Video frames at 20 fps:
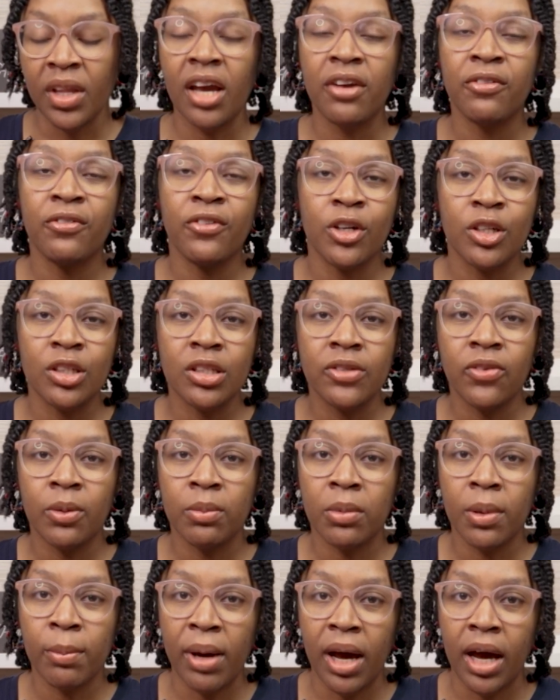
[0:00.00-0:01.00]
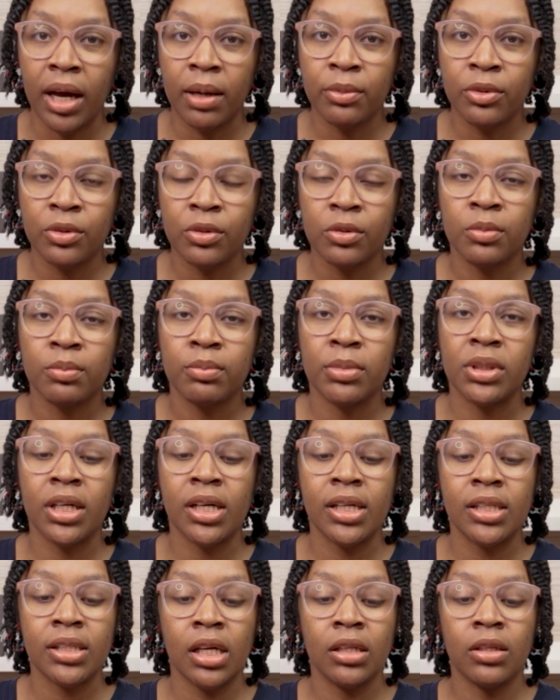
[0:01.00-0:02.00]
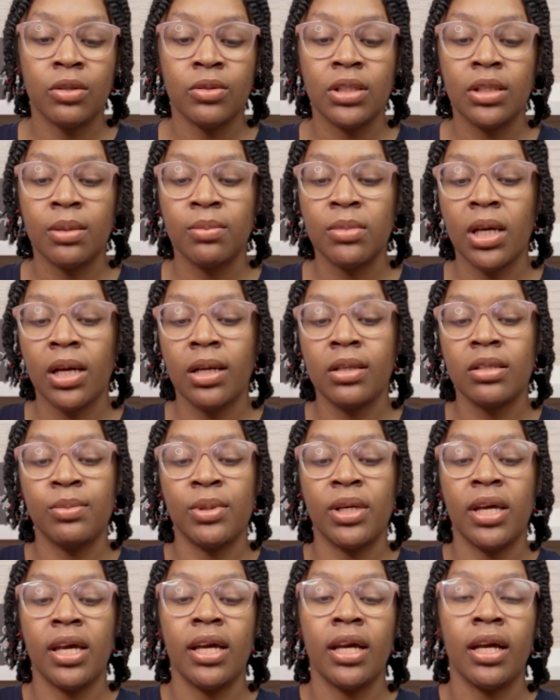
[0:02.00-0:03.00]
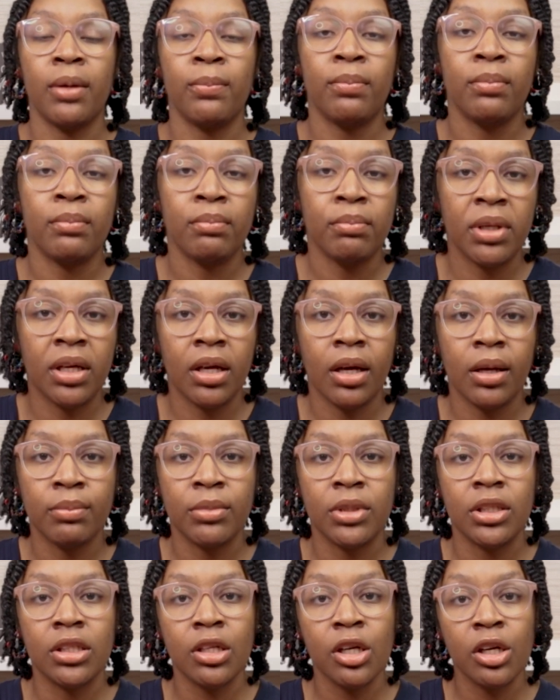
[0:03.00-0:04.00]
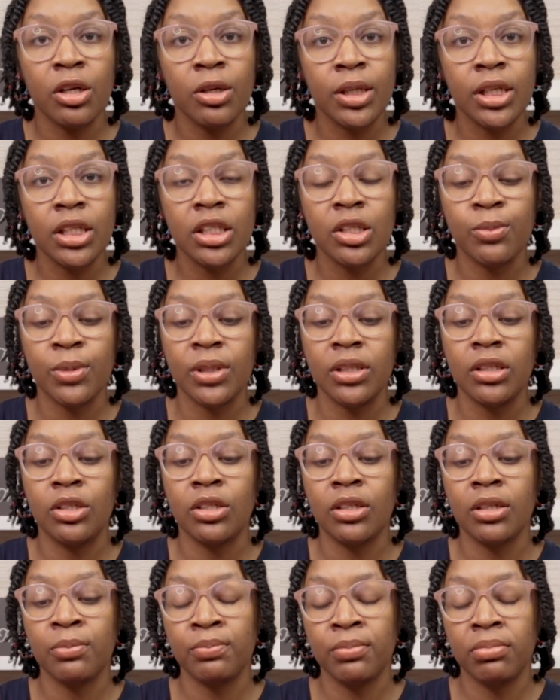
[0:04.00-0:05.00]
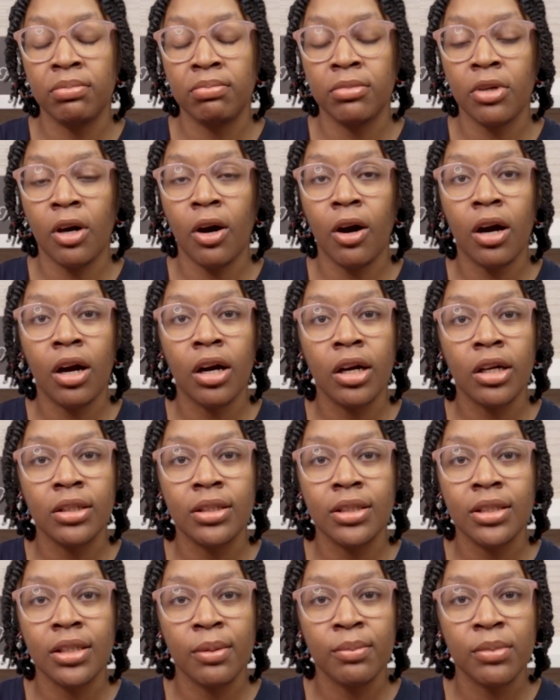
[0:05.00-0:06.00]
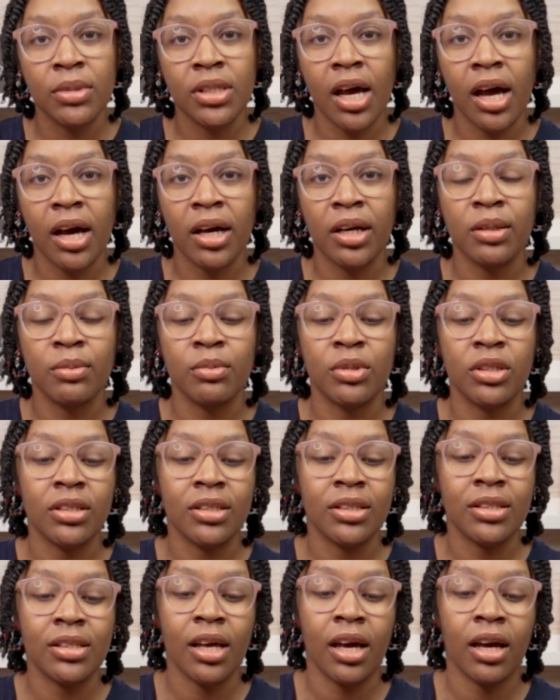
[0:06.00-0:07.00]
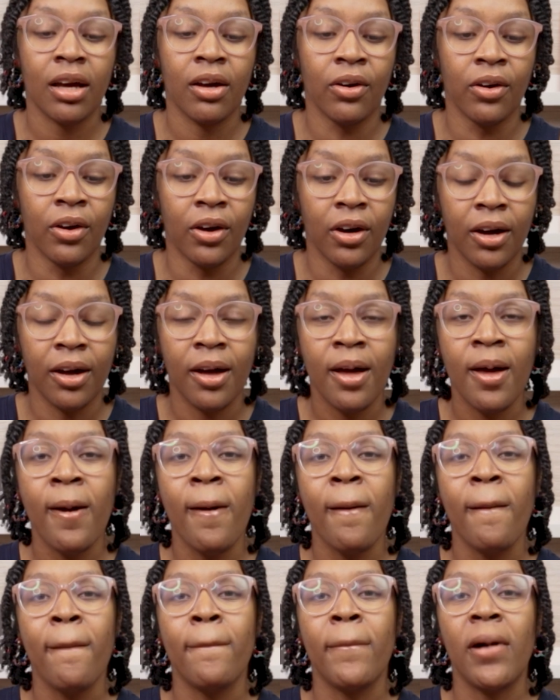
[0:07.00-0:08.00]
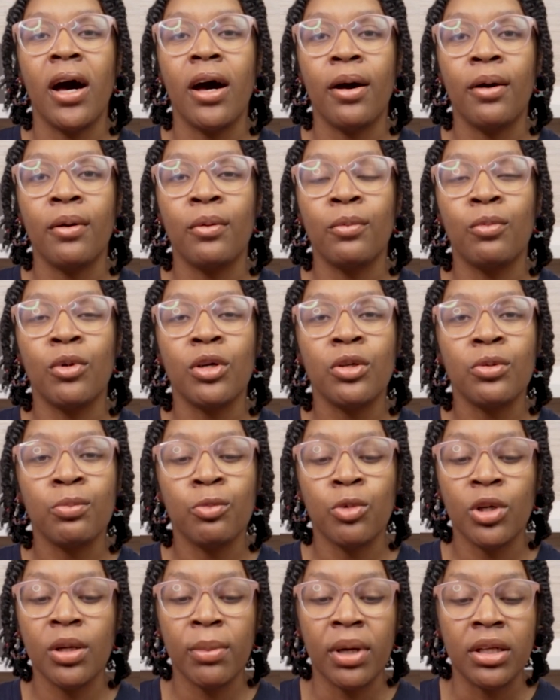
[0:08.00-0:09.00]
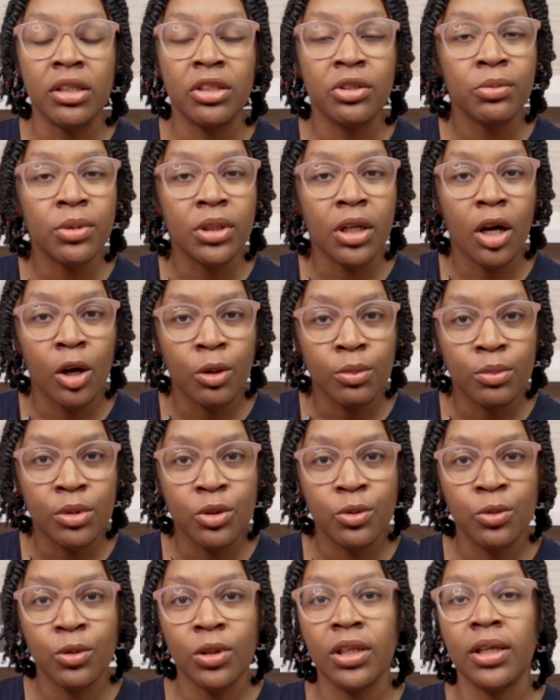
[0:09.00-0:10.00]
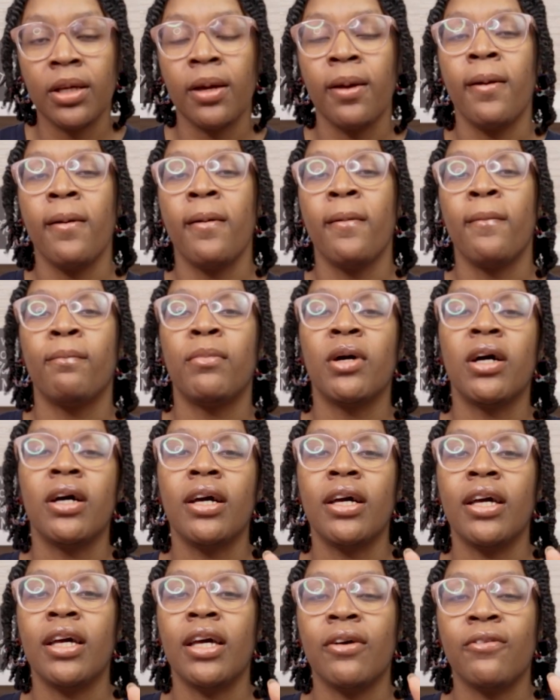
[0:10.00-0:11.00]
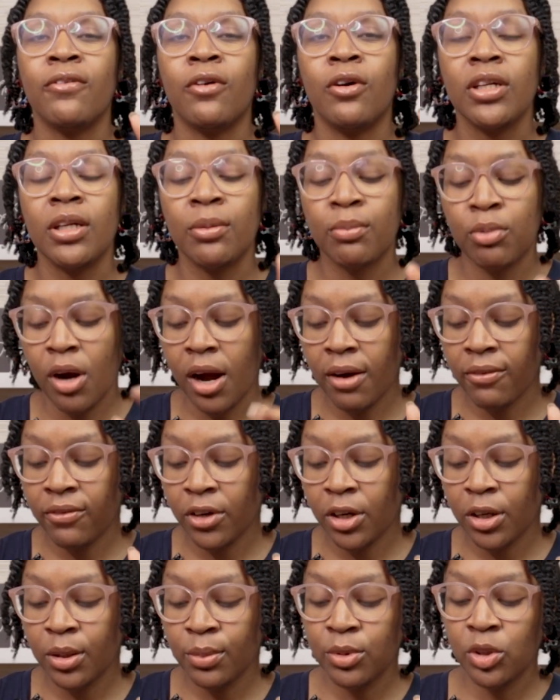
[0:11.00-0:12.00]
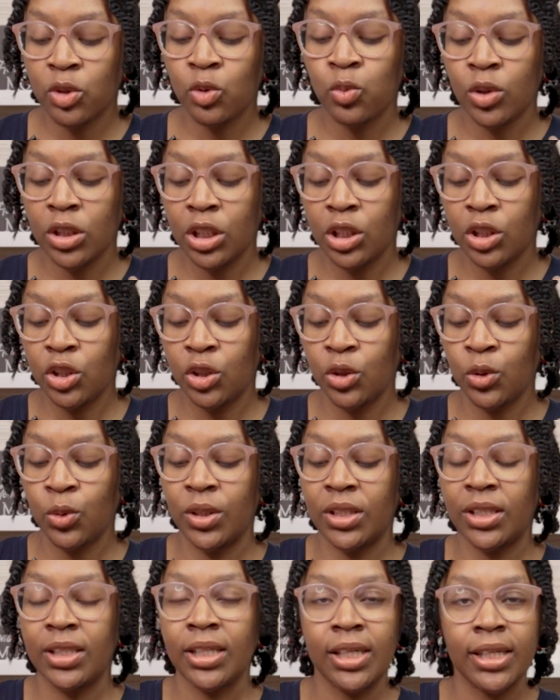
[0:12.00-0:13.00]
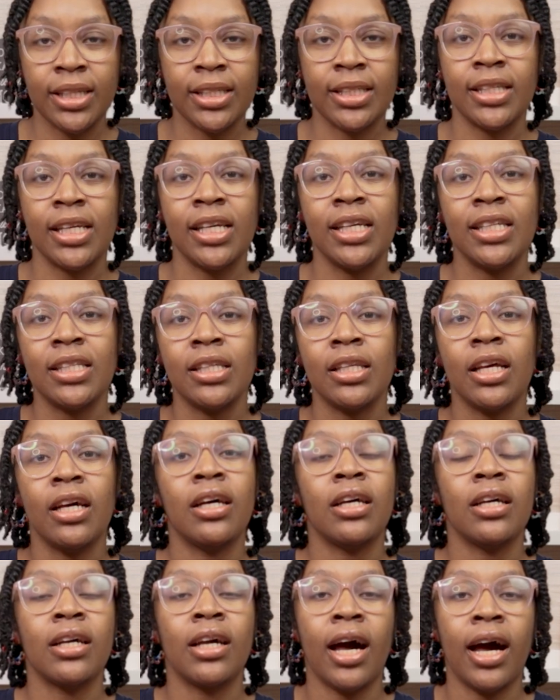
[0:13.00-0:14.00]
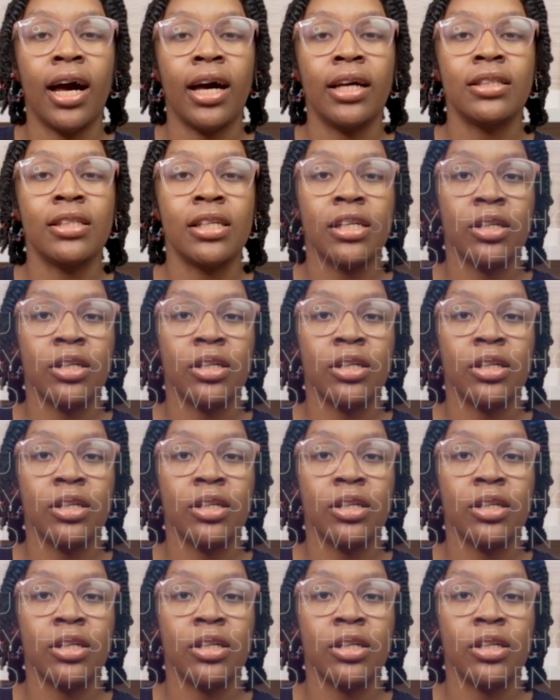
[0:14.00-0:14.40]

verse from the Bible, because I know sometimes we can become discouraged. We are sometimes just like, oh, what am I doing homeschooling? But in Proverbs 22:6, God